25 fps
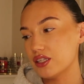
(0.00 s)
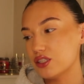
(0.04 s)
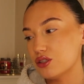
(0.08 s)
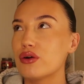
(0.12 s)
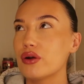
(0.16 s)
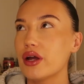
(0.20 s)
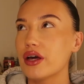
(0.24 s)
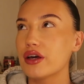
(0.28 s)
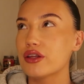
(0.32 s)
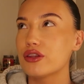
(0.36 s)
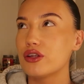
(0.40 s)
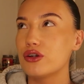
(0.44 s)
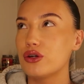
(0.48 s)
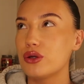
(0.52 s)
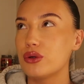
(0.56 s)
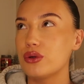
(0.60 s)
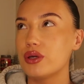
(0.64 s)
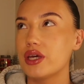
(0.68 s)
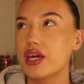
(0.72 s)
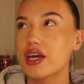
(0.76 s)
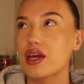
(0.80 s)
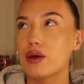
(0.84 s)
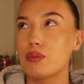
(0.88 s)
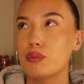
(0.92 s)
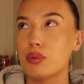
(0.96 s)
I feel like the new
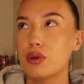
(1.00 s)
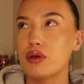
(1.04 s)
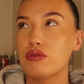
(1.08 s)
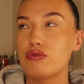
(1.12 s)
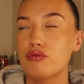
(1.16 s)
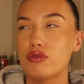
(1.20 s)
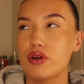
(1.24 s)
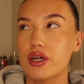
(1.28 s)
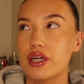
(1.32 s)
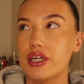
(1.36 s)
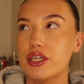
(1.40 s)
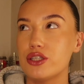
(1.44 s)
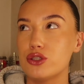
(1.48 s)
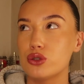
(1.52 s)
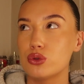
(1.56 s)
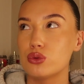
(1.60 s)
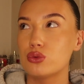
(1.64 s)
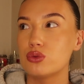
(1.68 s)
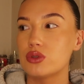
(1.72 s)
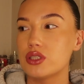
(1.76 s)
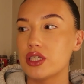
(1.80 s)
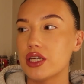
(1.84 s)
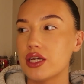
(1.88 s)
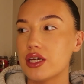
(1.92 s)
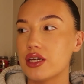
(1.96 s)
year can be really
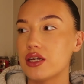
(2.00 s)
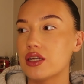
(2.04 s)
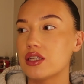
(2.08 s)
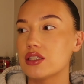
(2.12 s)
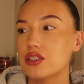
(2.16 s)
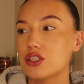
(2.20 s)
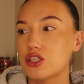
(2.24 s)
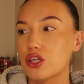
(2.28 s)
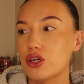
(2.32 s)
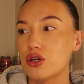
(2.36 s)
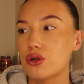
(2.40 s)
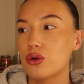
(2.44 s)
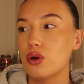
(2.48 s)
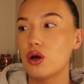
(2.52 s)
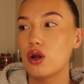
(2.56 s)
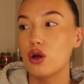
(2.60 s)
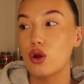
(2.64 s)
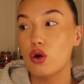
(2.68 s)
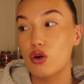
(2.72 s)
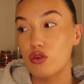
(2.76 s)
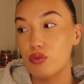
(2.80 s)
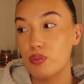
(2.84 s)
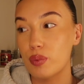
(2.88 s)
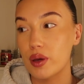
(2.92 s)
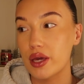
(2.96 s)
daunting to a
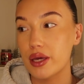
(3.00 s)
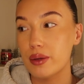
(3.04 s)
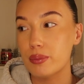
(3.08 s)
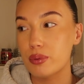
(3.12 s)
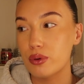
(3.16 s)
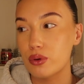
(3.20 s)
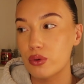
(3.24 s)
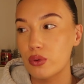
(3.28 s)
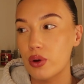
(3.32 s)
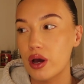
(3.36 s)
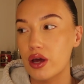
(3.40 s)
lot of people,